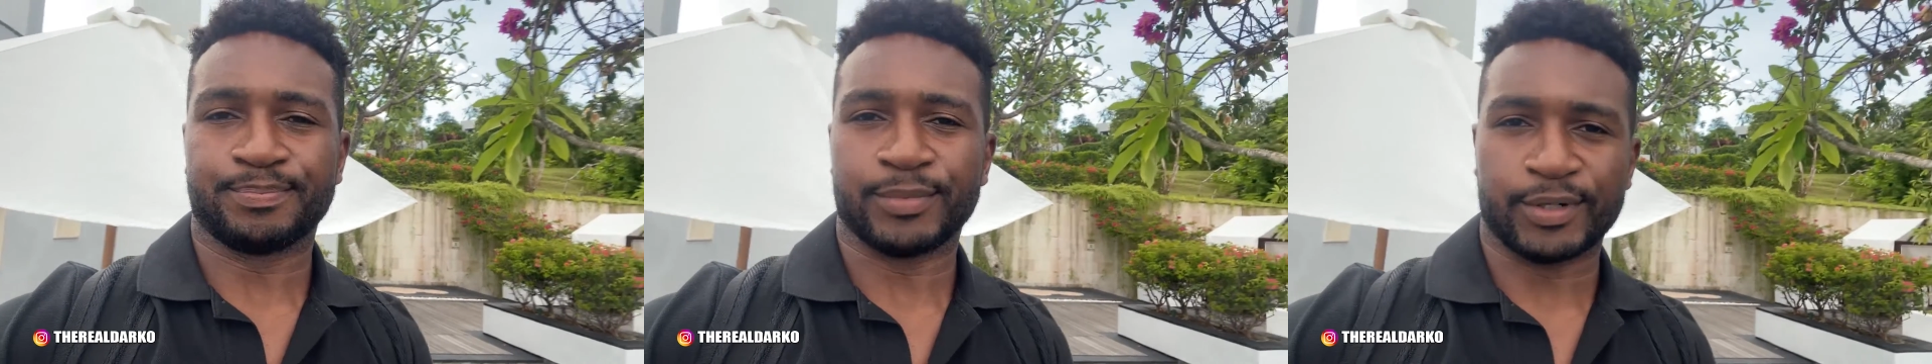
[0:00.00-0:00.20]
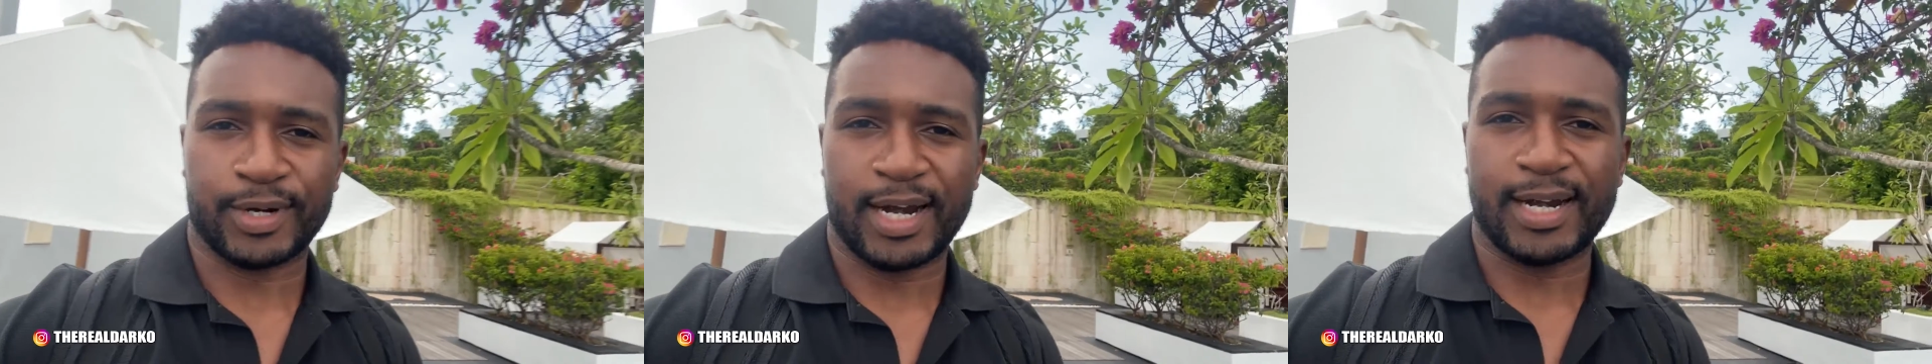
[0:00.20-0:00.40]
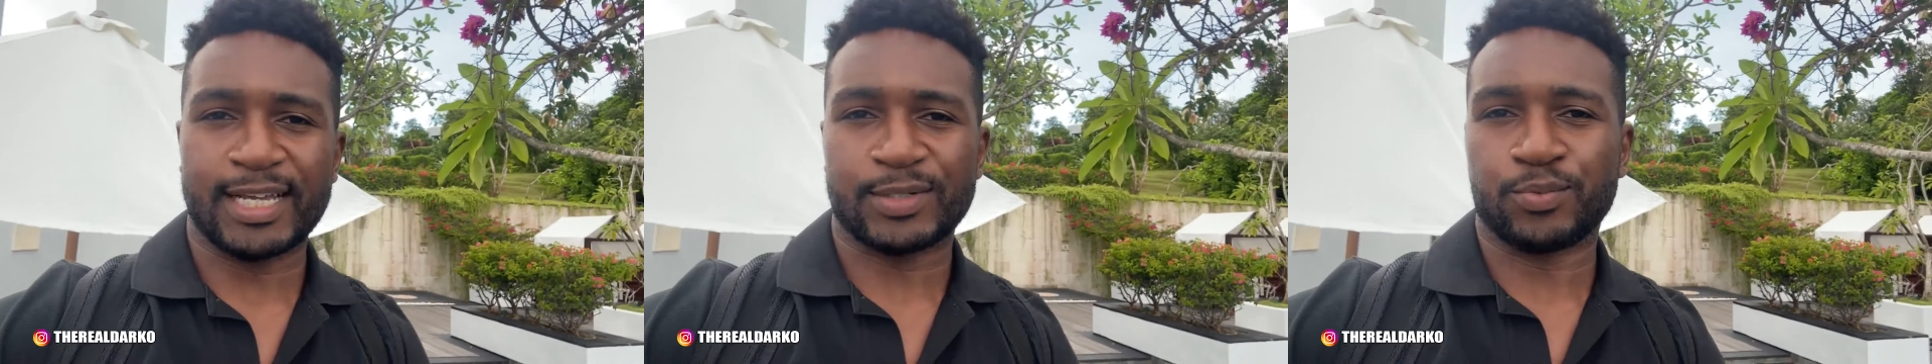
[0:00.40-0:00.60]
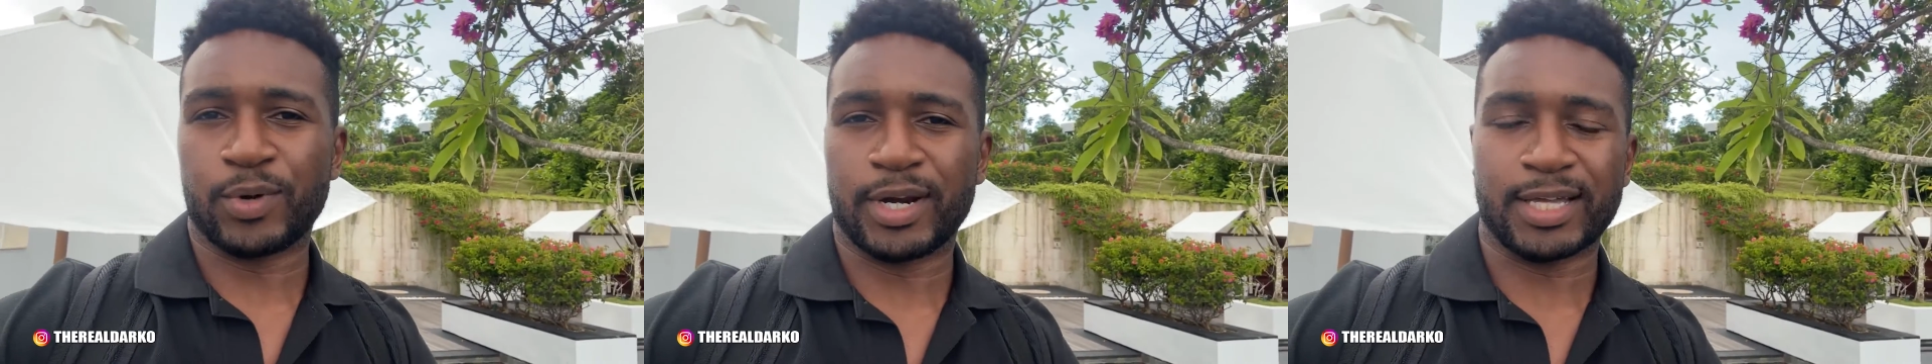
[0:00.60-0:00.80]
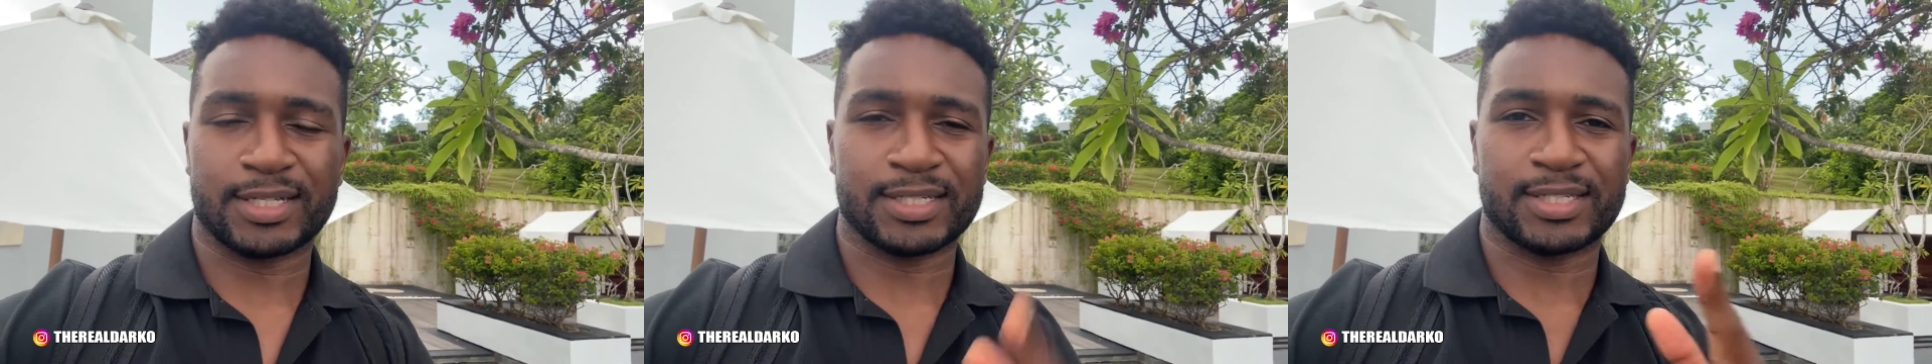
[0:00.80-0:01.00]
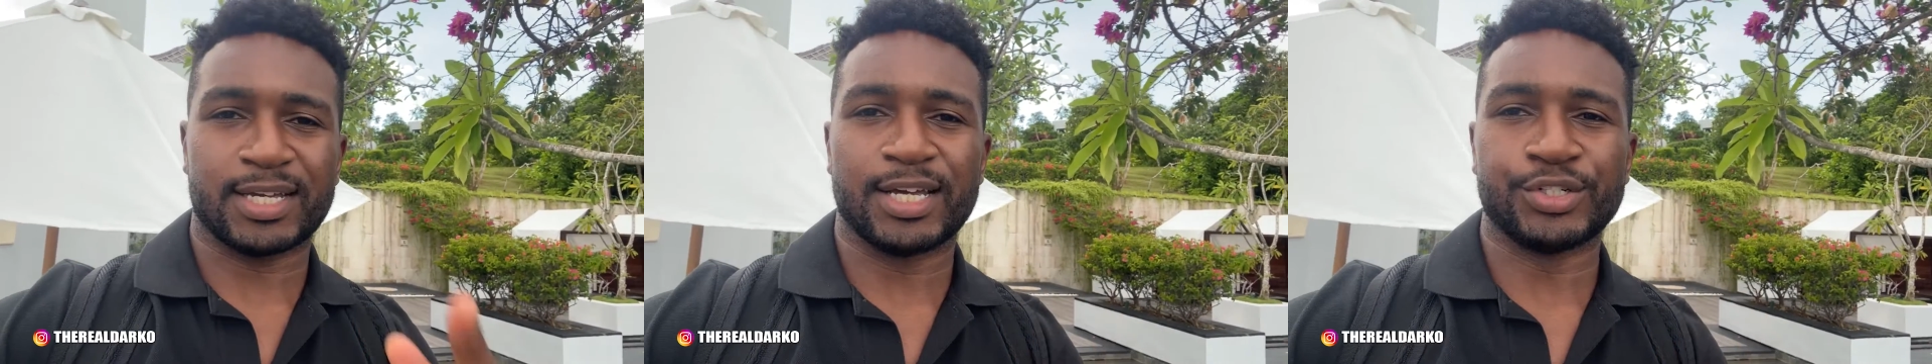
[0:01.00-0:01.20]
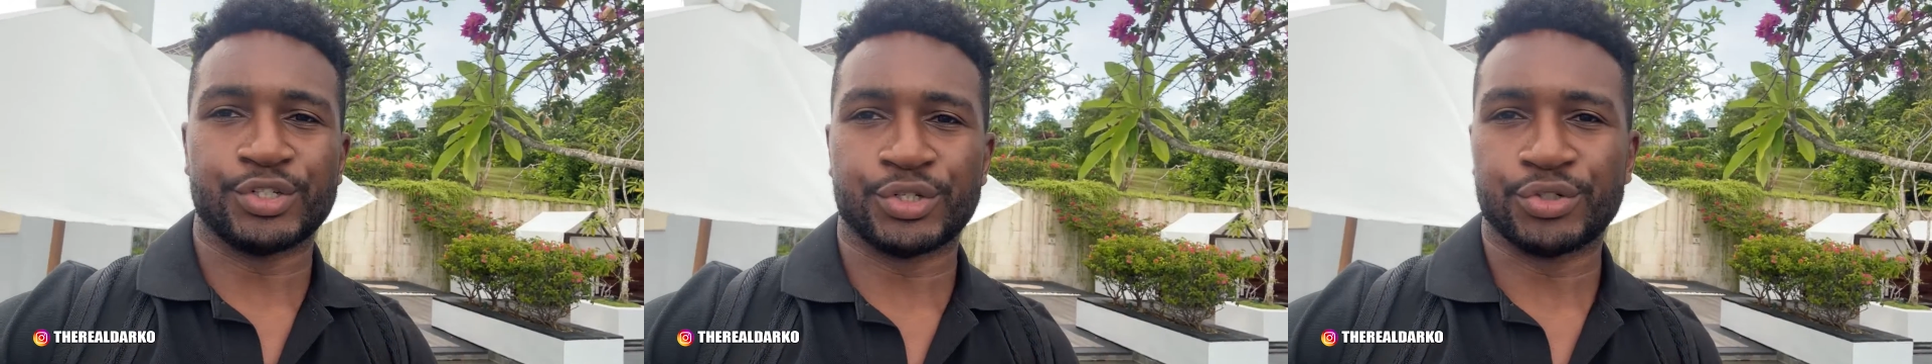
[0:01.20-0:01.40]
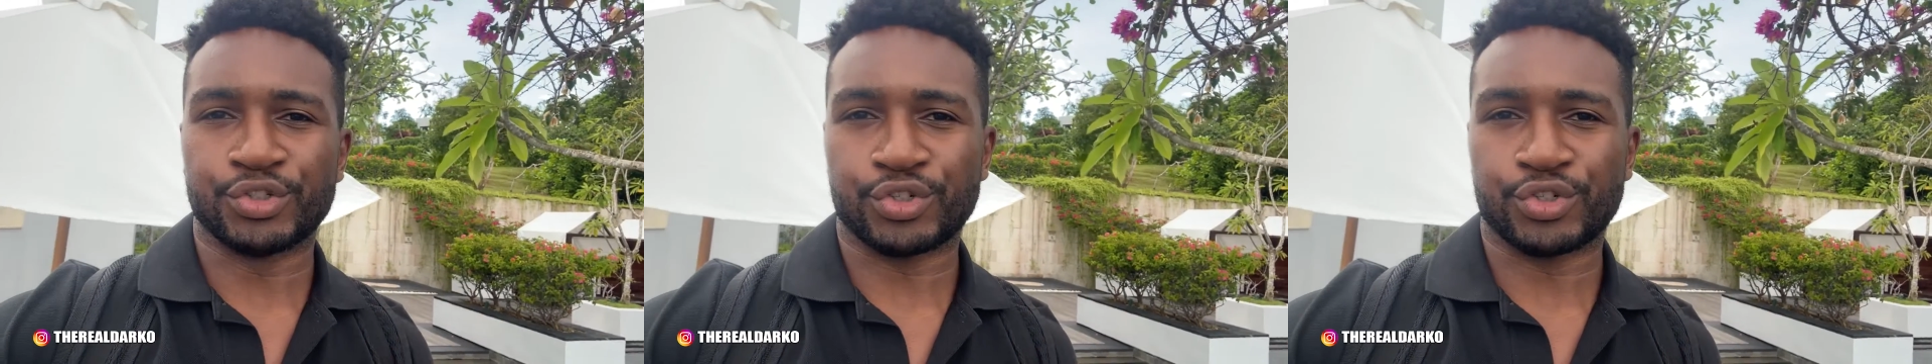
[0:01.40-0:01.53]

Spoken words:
All right, that's one exercise you can